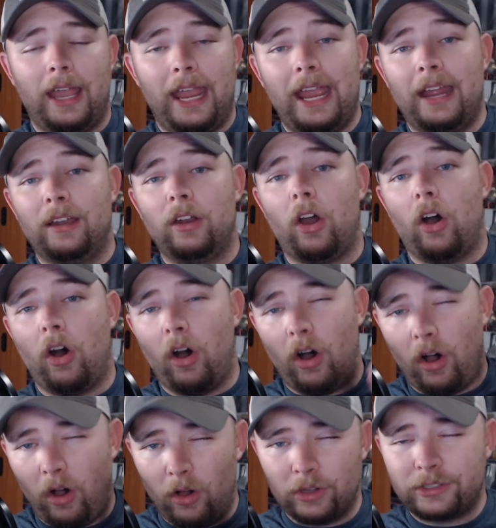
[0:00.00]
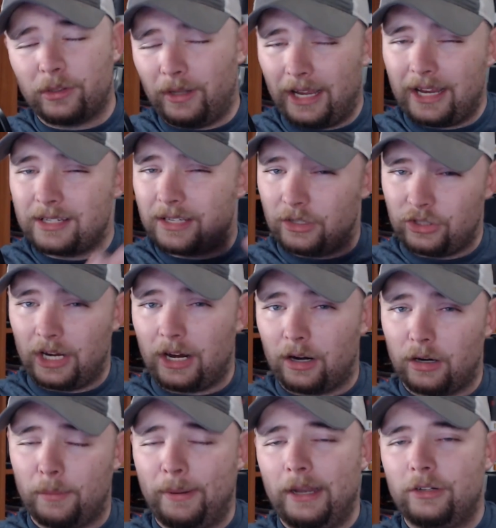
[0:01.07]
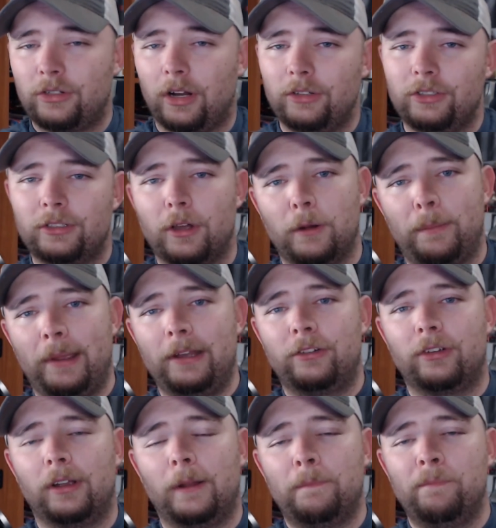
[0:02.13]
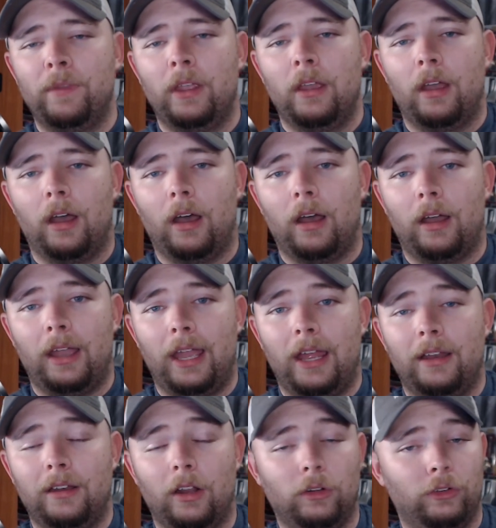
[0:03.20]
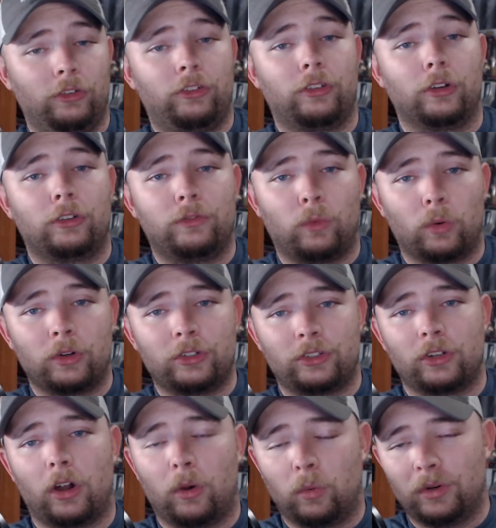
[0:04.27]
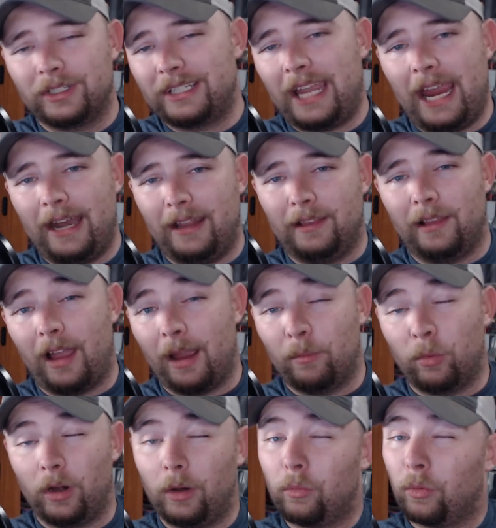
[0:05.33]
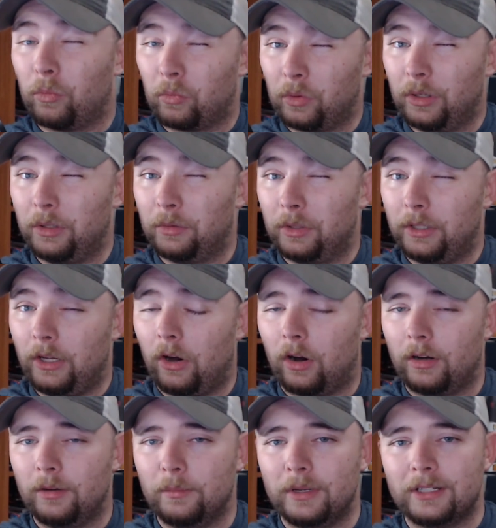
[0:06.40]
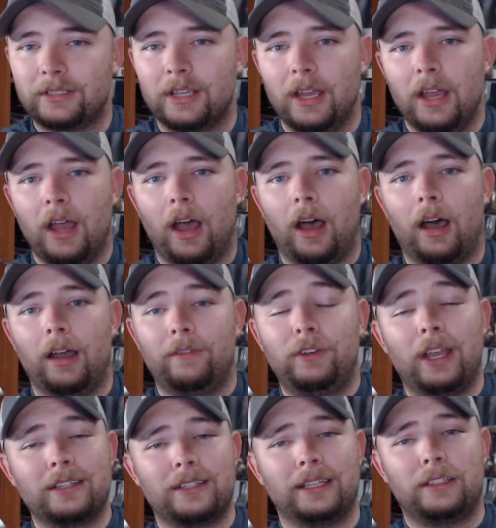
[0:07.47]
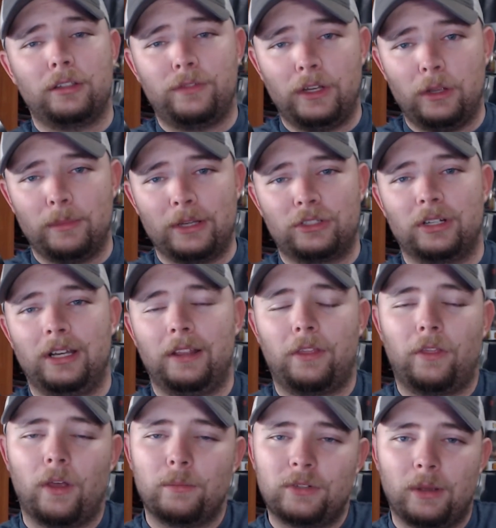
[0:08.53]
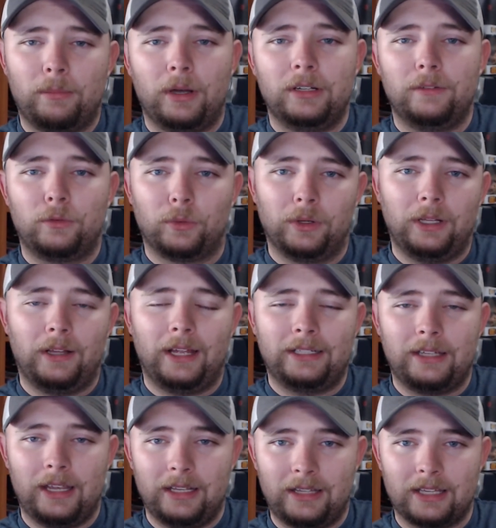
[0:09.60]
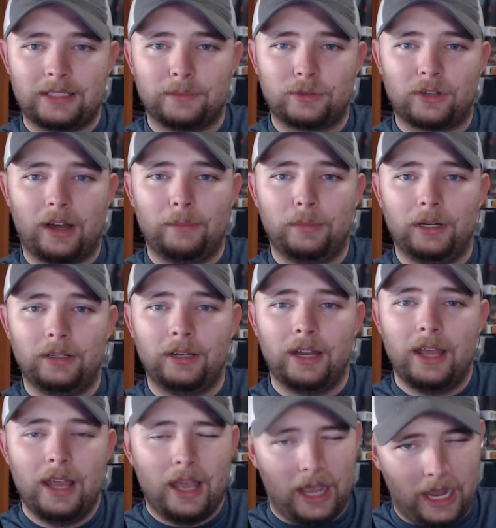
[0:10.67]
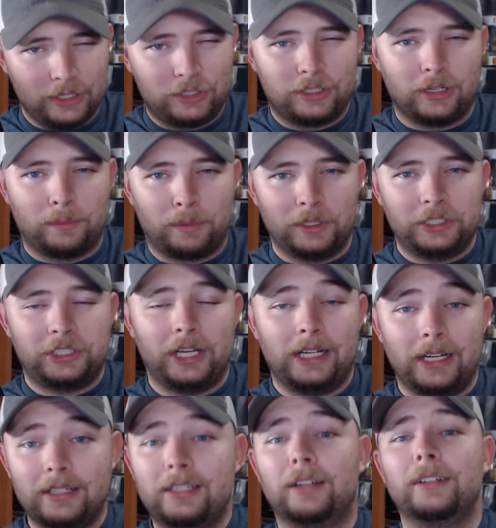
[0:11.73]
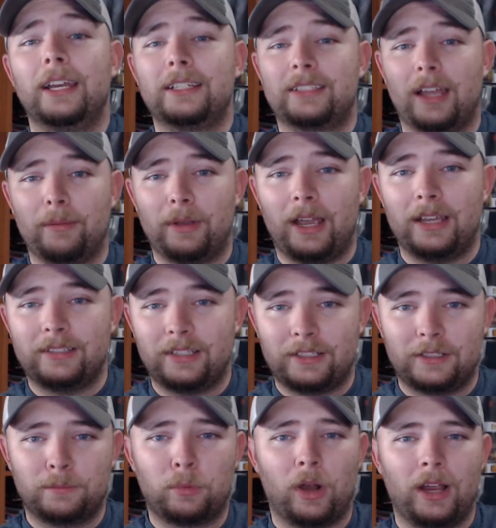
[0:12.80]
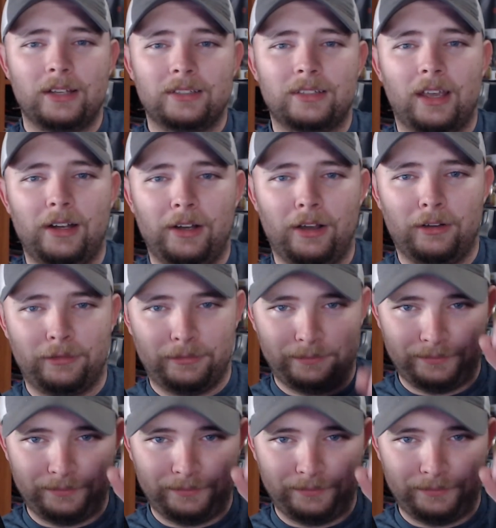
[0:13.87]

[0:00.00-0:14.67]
And also, like I said, check out our Patreon. Just go to Patreon and search for Star Wars Canon Library. We're really, really hard to miss. If you guys like this video, make sure to hit the thumbs up button. If you really liked it, hit that subscribe button. I'd sure appreciate it. Until next time, guys, this is Brian signing off.